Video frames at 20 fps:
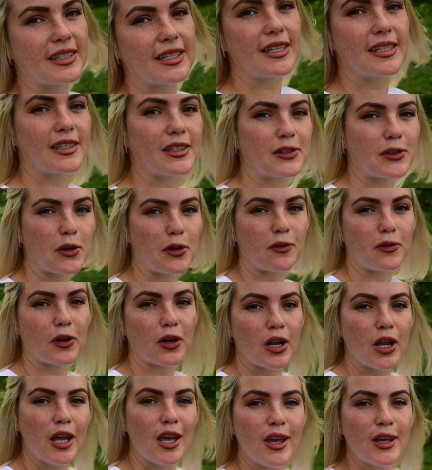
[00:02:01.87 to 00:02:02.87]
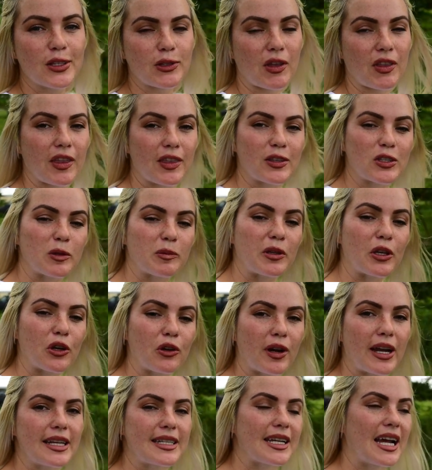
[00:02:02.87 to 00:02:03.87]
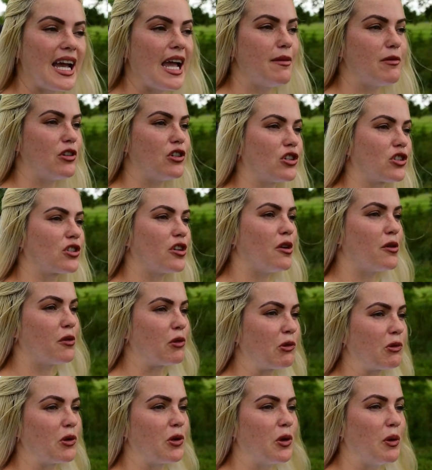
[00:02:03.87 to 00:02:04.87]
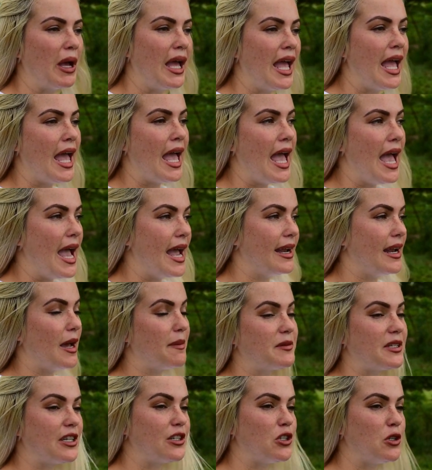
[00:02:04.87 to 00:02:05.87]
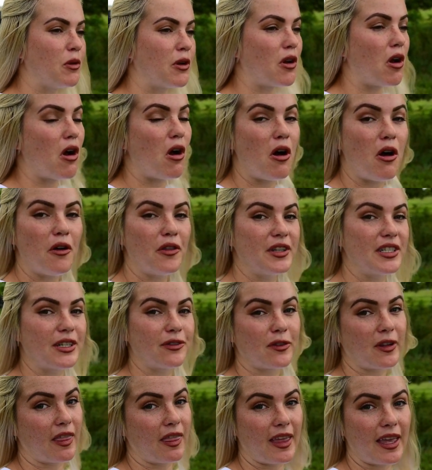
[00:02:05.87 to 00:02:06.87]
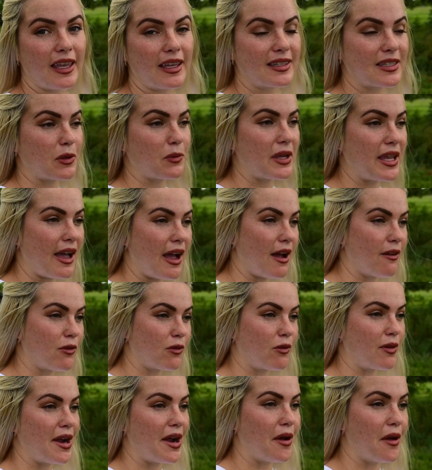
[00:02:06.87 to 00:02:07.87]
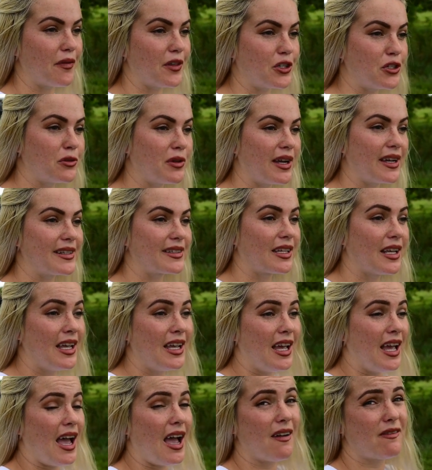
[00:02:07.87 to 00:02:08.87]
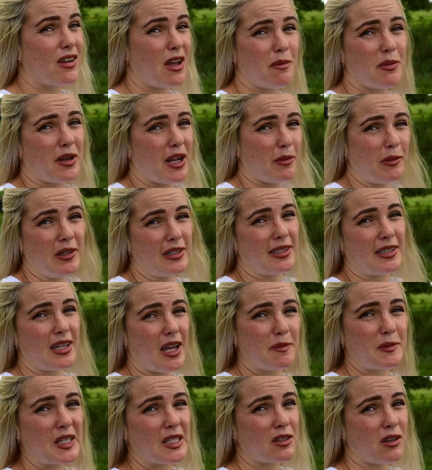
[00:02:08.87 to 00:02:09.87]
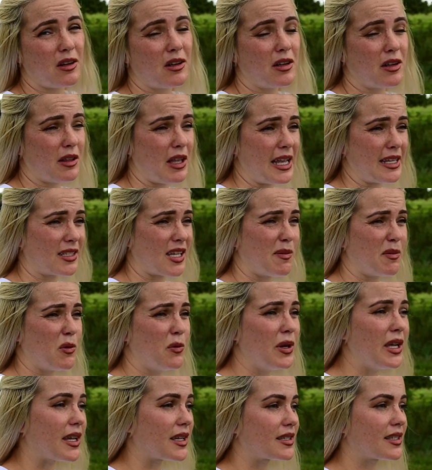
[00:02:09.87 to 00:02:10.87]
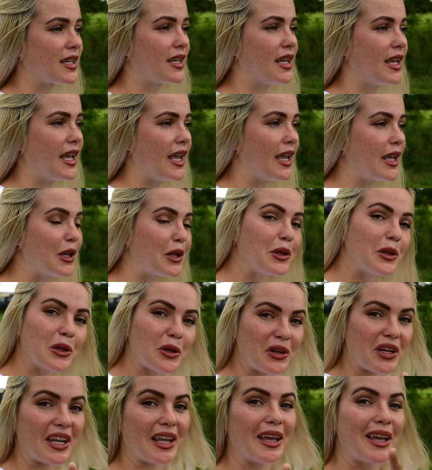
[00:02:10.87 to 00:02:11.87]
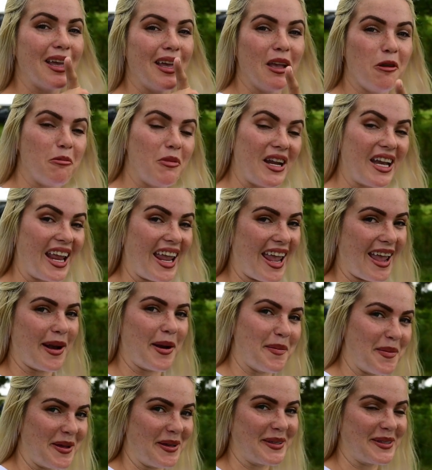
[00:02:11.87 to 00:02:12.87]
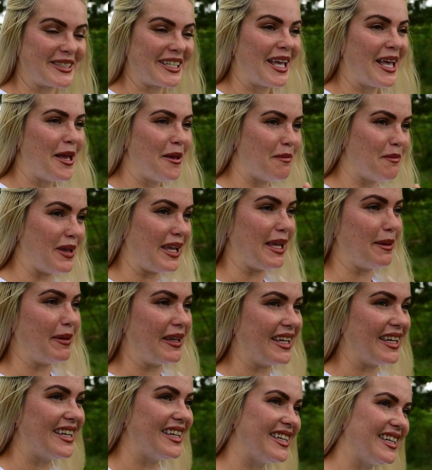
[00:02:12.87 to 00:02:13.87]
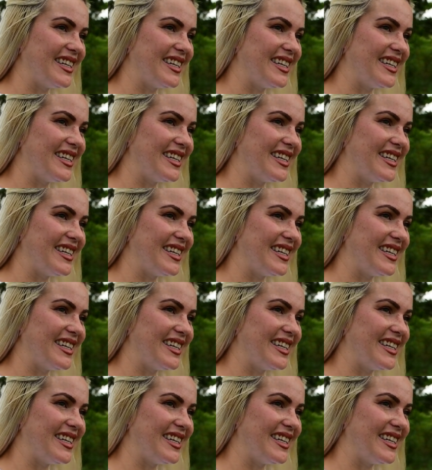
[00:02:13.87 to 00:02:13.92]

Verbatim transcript: season's over, so I thought this would be a great time to just go through and update you on all the different things that we have around that you guys have not been able to see updates on in the last couple weeks, including meeting Annabelle's baby.